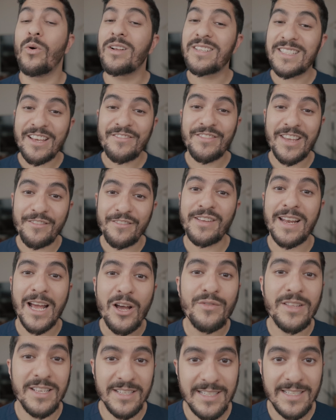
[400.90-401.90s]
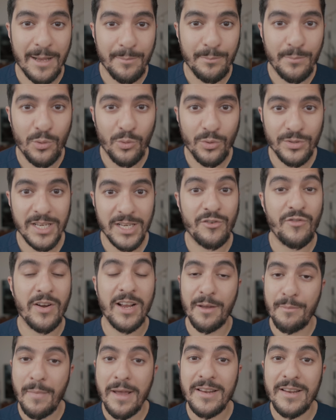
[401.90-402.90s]
Once I've given out these samples and
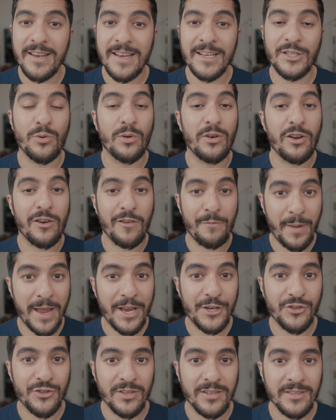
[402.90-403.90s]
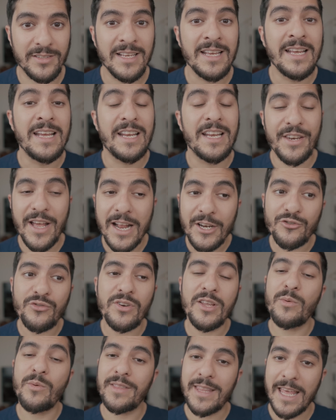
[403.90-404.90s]
recommended it to a lot of patients,
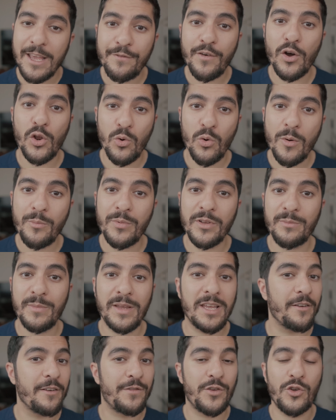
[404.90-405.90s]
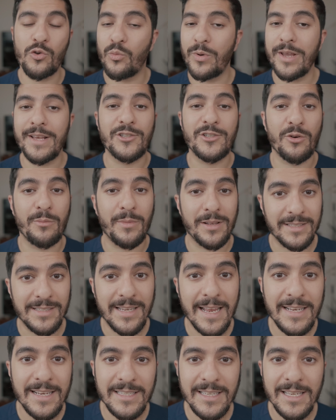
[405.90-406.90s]
naturally when they follow up with me a few weeks or months
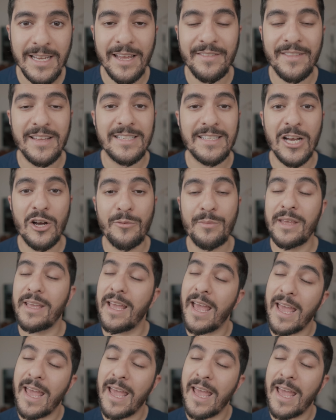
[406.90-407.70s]
later and they tell me,